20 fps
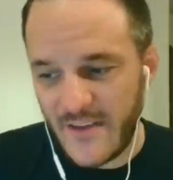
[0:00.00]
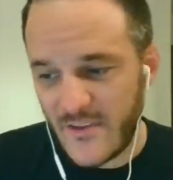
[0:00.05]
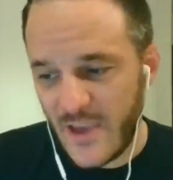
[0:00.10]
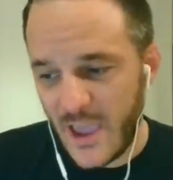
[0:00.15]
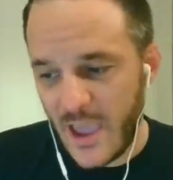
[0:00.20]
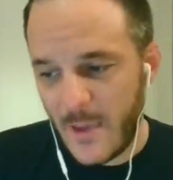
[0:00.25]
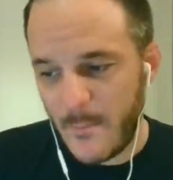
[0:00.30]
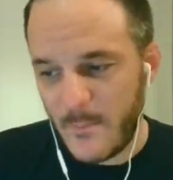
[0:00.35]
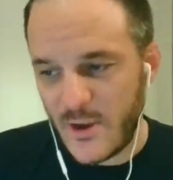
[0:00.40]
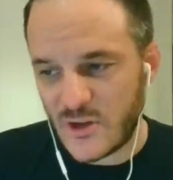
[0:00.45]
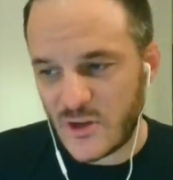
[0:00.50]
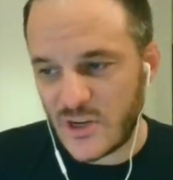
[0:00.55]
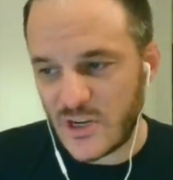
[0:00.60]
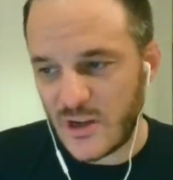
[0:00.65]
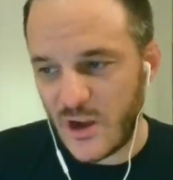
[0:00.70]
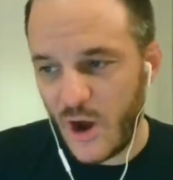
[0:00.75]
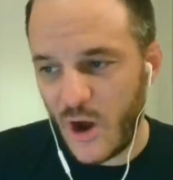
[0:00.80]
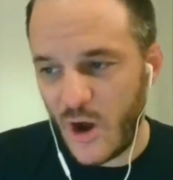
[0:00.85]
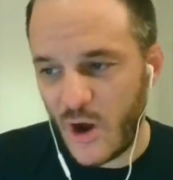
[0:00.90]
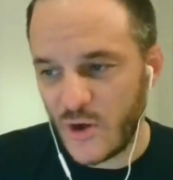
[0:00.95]
Michigan,
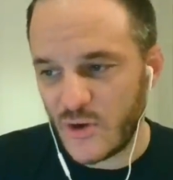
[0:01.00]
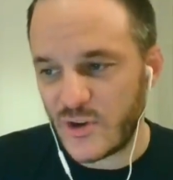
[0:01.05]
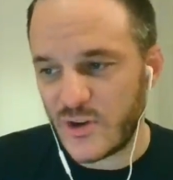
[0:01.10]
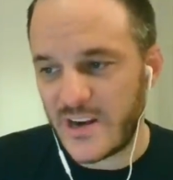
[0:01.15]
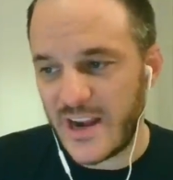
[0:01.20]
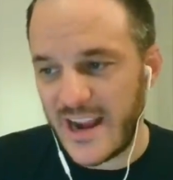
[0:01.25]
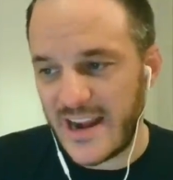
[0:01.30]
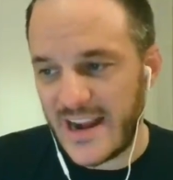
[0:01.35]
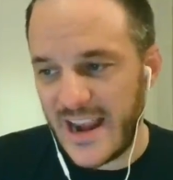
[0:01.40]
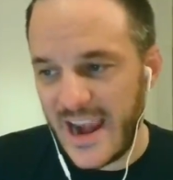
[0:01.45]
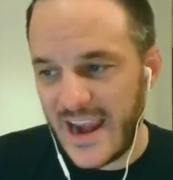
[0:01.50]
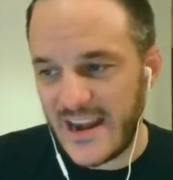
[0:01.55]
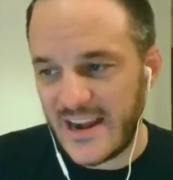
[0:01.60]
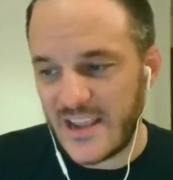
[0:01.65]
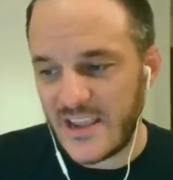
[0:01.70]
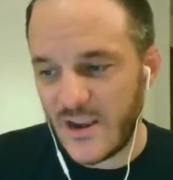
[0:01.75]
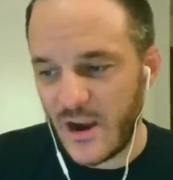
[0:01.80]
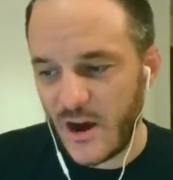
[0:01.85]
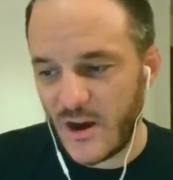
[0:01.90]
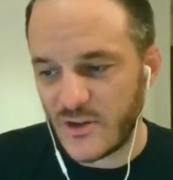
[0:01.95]
180
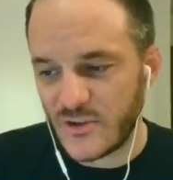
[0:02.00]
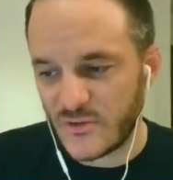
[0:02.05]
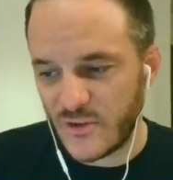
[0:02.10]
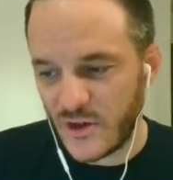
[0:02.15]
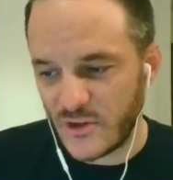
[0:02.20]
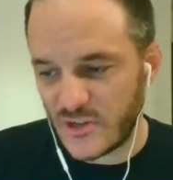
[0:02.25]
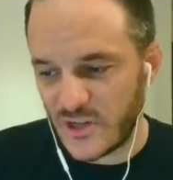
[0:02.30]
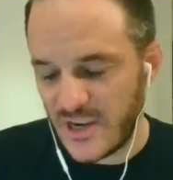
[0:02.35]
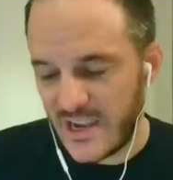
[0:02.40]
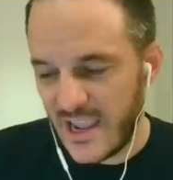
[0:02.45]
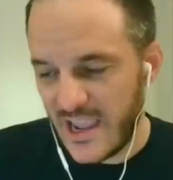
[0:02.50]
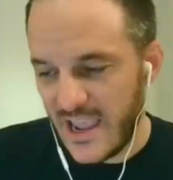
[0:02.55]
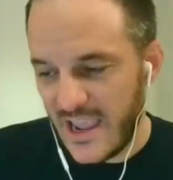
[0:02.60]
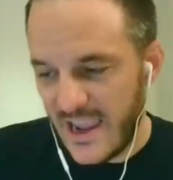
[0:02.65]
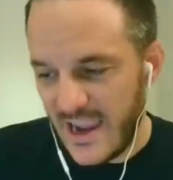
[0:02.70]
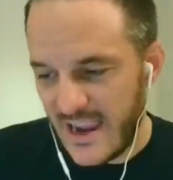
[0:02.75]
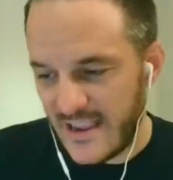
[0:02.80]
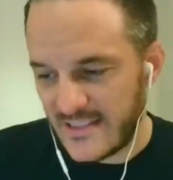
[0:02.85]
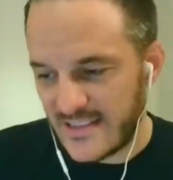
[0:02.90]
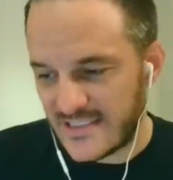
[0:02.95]
yards rushing in
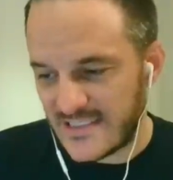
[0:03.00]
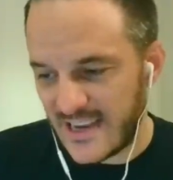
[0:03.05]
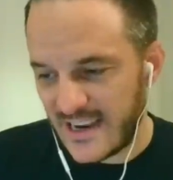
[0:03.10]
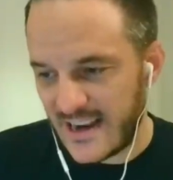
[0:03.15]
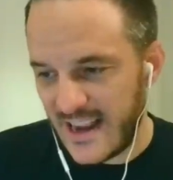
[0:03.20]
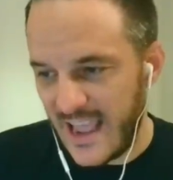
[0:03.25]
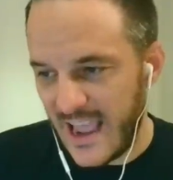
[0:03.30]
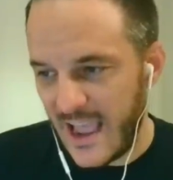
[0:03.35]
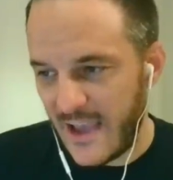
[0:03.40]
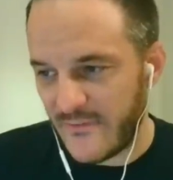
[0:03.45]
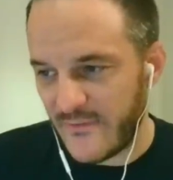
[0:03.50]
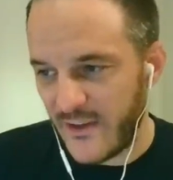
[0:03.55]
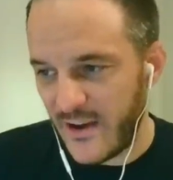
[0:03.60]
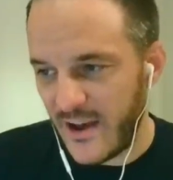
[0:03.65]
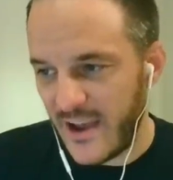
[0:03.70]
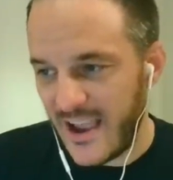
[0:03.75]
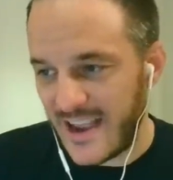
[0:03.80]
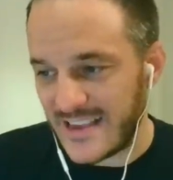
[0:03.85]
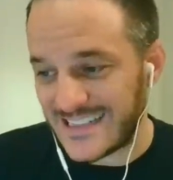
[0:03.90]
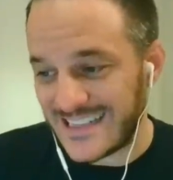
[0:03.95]
the second half.
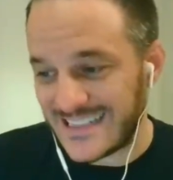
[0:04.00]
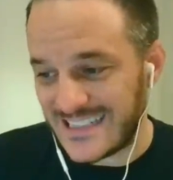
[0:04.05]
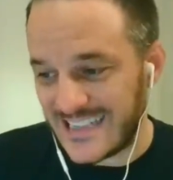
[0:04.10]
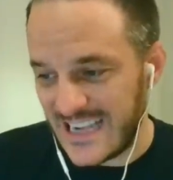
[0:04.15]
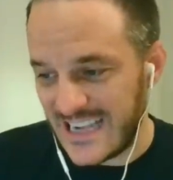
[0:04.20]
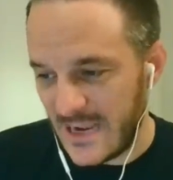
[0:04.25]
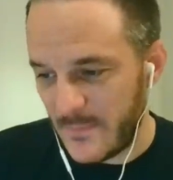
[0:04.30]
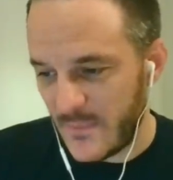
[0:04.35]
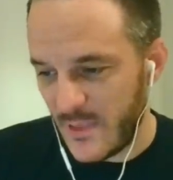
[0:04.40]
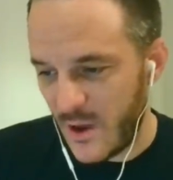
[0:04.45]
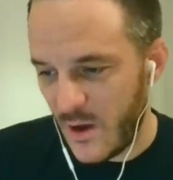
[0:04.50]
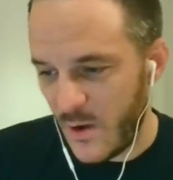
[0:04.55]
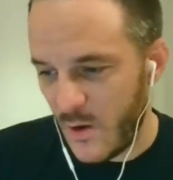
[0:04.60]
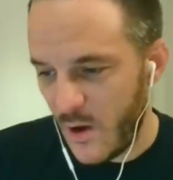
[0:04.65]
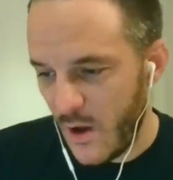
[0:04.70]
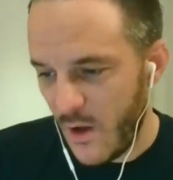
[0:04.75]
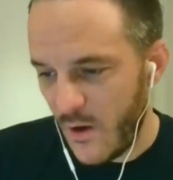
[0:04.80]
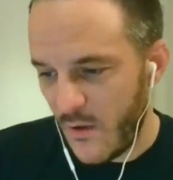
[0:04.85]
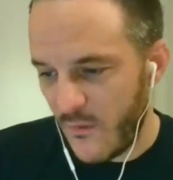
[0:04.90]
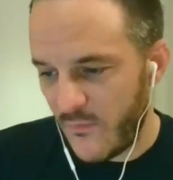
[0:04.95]
As a team, though,
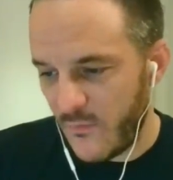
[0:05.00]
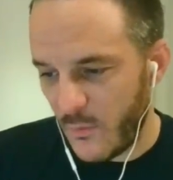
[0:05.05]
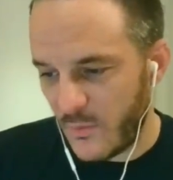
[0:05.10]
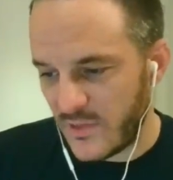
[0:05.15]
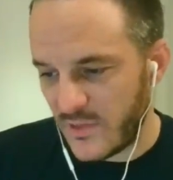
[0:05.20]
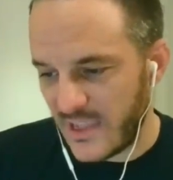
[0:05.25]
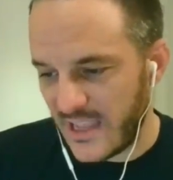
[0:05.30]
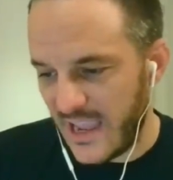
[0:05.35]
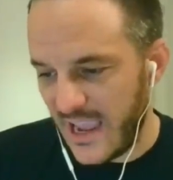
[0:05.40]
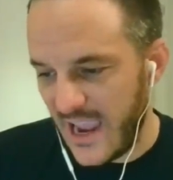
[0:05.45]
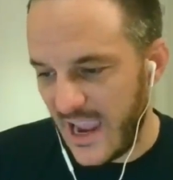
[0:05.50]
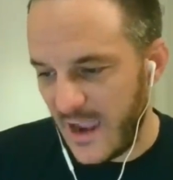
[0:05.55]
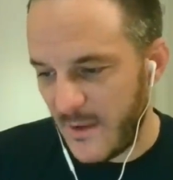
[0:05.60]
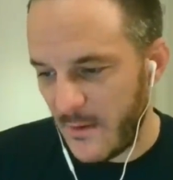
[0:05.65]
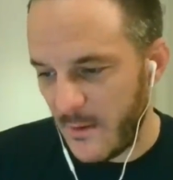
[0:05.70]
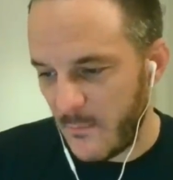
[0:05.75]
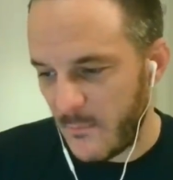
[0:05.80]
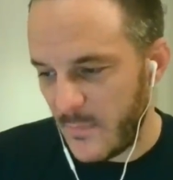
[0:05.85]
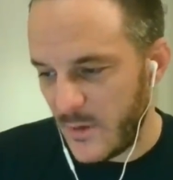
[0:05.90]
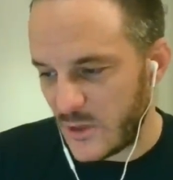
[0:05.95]
for the game,
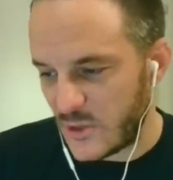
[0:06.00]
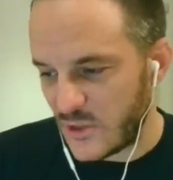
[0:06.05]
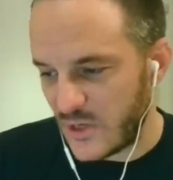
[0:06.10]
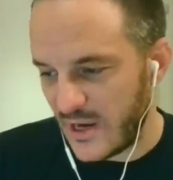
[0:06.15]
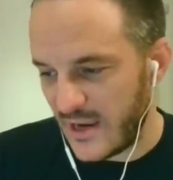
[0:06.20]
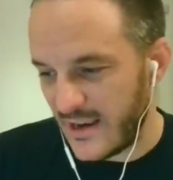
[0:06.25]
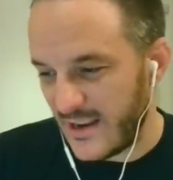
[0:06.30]
Michigan,